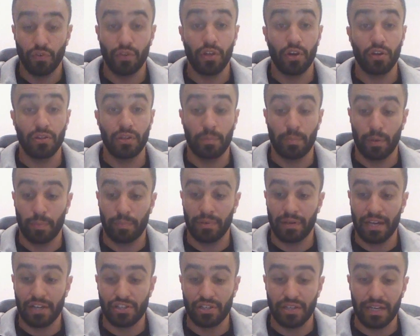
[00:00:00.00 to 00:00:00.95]
the elderly
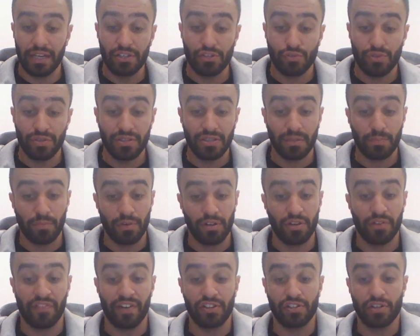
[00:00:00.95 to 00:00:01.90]
population, intrinsic
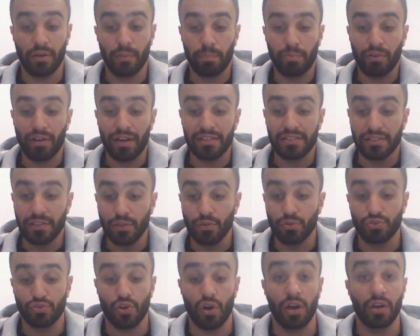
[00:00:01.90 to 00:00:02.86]
motivation applies
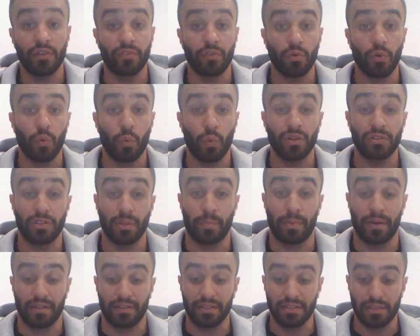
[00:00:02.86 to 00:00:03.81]
little to overall want to
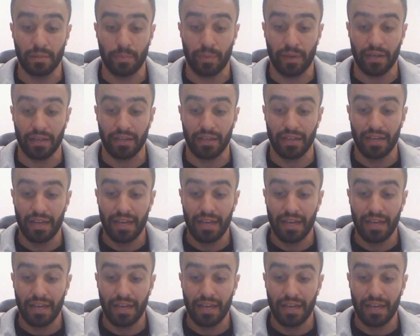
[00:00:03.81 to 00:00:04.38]
participate.